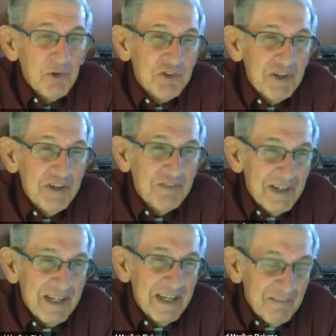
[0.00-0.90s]
see if I
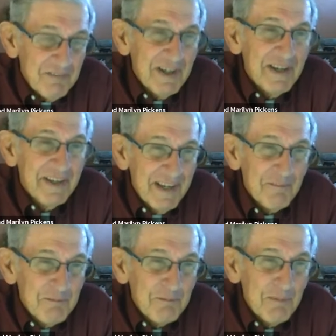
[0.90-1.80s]
can't find out
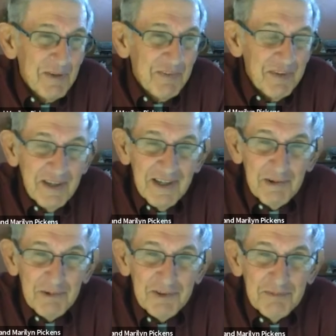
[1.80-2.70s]
about that,
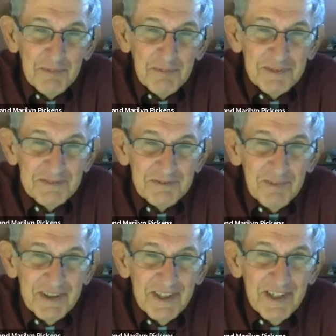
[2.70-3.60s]
Howard, but right
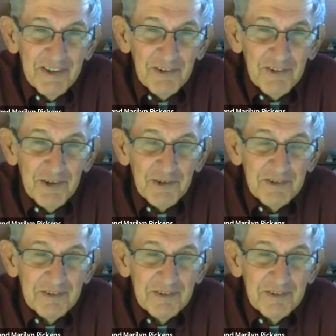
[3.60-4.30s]
now I don't know.